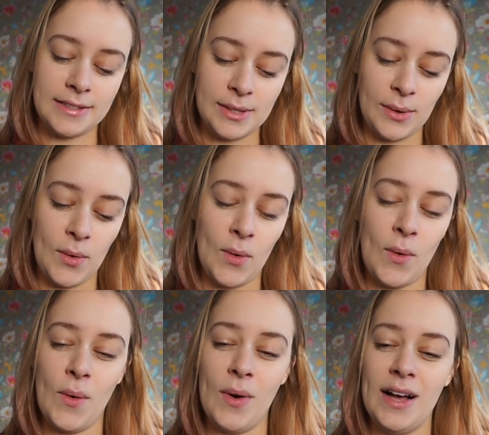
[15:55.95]

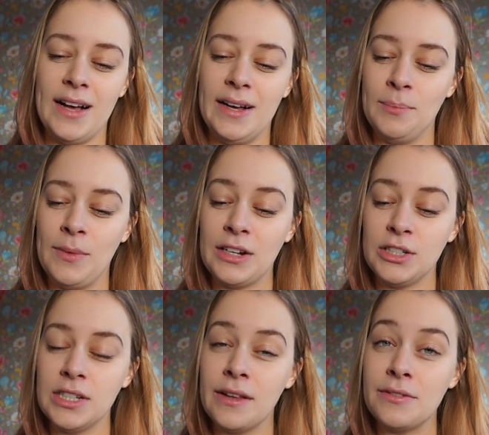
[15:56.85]
so and
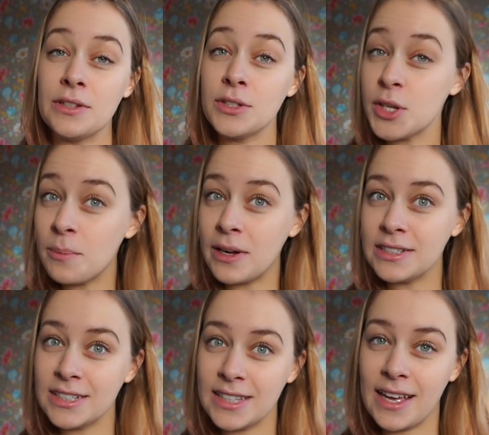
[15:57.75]
she loves it so
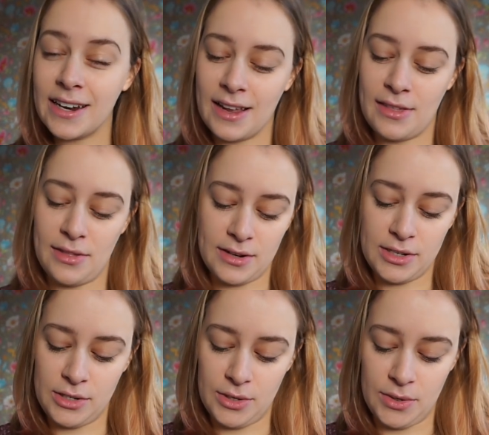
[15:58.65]
much that I
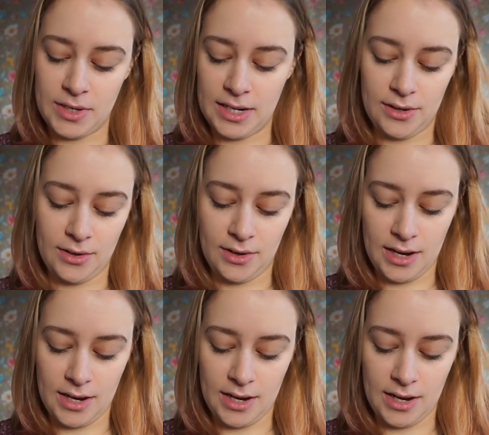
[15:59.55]
thought to knit her